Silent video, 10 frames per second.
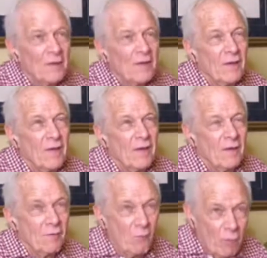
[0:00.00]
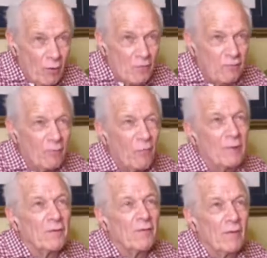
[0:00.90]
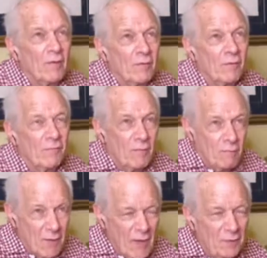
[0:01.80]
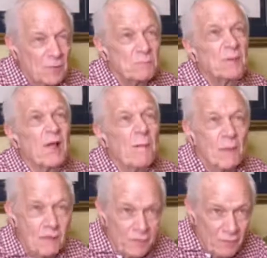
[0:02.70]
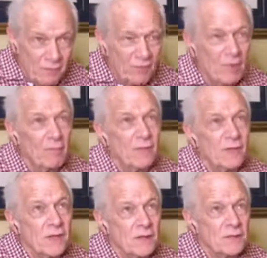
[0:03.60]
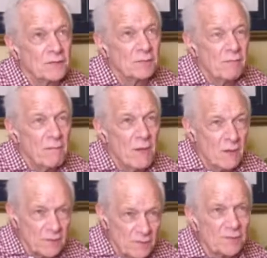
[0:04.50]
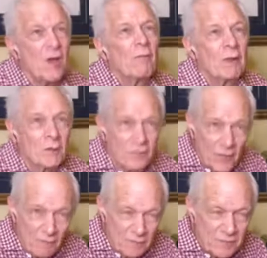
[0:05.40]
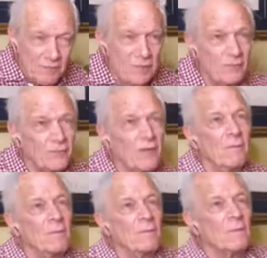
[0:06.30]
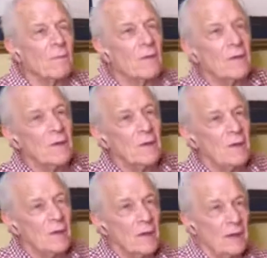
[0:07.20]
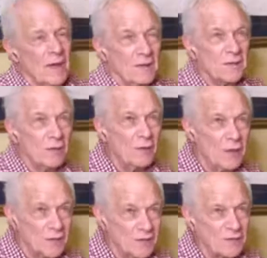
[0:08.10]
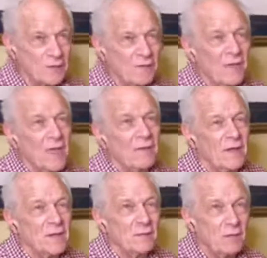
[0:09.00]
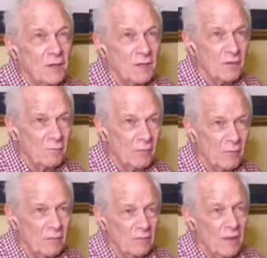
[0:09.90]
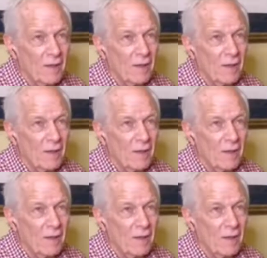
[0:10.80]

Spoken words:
a wonderful, wonderful man who's becoming a dear friend over the years. We met at a songwriters conference a few years ago. And so it is that next week we'll